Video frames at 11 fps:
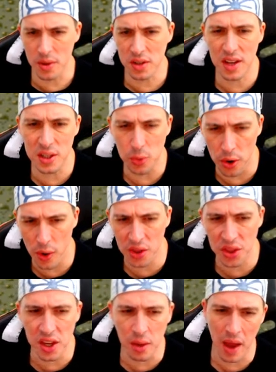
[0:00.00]
says, what do I
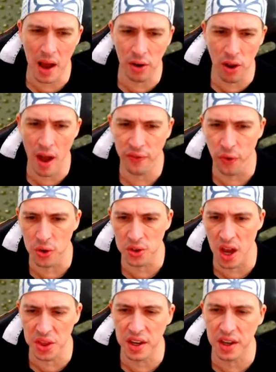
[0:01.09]
think about Life Force?
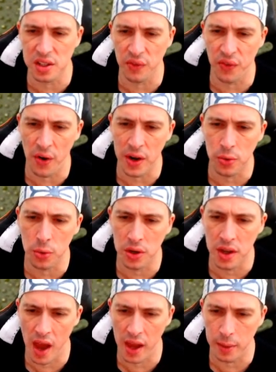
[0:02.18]
I think it's a very good
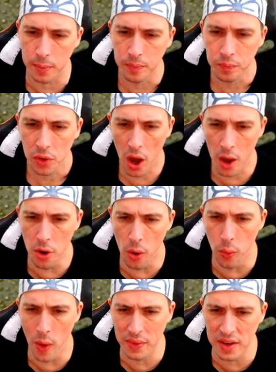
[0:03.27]
game. I'm
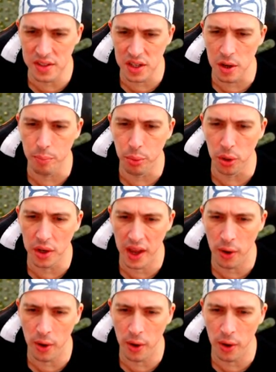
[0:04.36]
not one that's into bullet hell